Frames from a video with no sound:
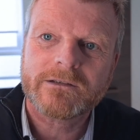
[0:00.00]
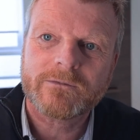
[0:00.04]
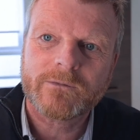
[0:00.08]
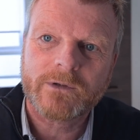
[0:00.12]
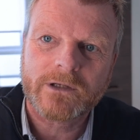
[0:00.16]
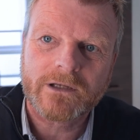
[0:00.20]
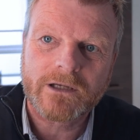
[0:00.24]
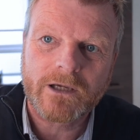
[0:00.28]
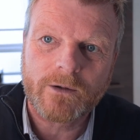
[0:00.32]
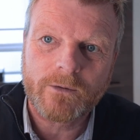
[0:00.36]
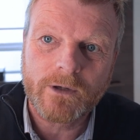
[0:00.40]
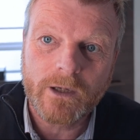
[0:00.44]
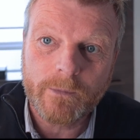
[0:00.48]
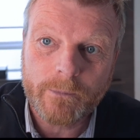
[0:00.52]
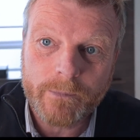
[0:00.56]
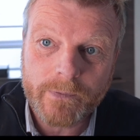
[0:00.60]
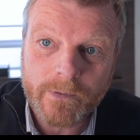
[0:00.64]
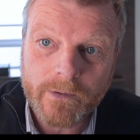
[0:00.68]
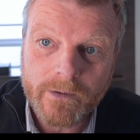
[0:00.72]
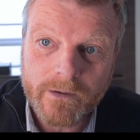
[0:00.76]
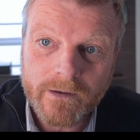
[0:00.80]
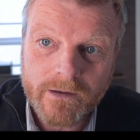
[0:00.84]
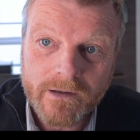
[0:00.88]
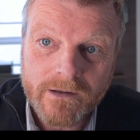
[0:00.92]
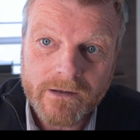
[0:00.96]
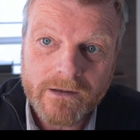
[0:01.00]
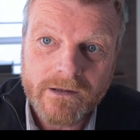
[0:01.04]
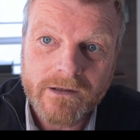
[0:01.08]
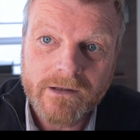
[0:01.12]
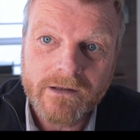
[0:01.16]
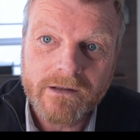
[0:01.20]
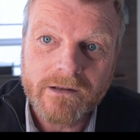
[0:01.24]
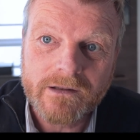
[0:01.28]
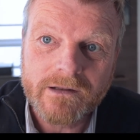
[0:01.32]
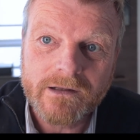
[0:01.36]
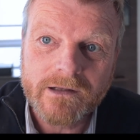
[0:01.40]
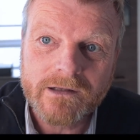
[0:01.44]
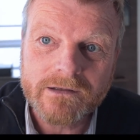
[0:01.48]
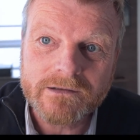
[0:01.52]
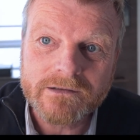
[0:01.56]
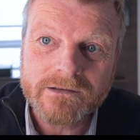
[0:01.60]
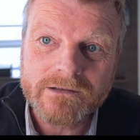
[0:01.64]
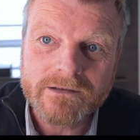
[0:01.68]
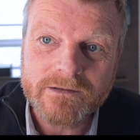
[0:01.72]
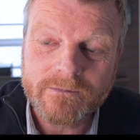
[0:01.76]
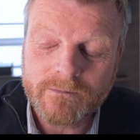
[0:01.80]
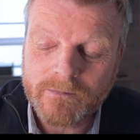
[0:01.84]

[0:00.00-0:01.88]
We can go up, that's